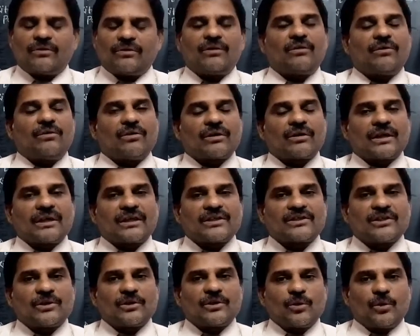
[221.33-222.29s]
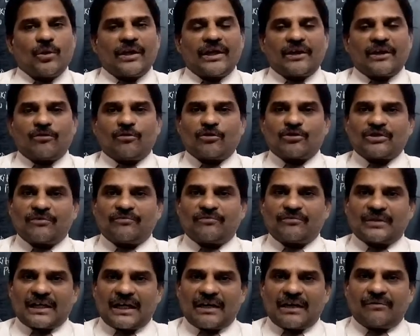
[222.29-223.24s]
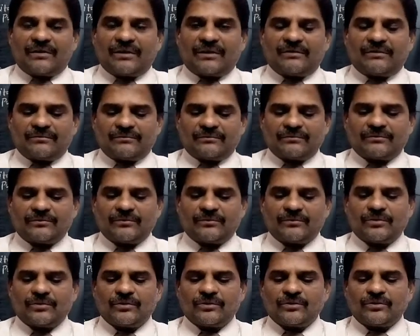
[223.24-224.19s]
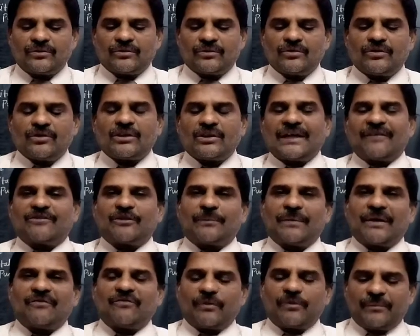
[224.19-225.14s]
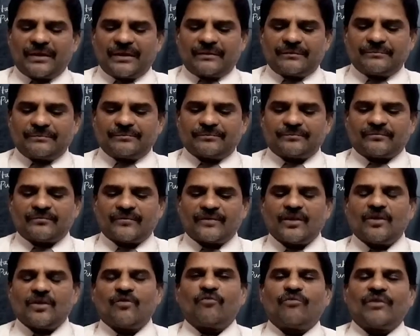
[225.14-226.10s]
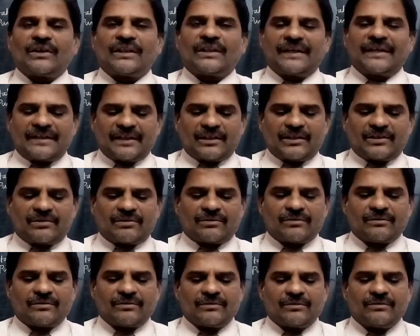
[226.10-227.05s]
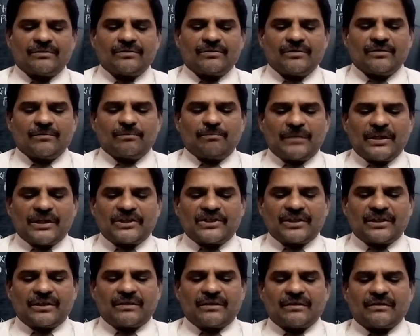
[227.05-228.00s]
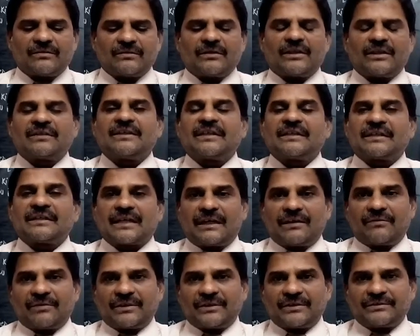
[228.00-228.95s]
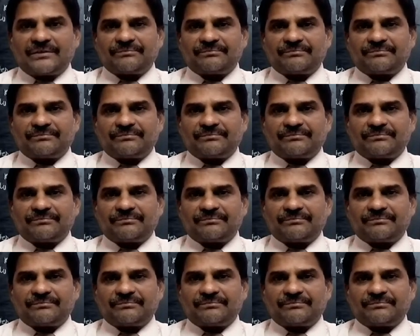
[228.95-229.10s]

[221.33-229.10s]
or I can say no accounts of travel left by women, whether it is mentioned that they traveled.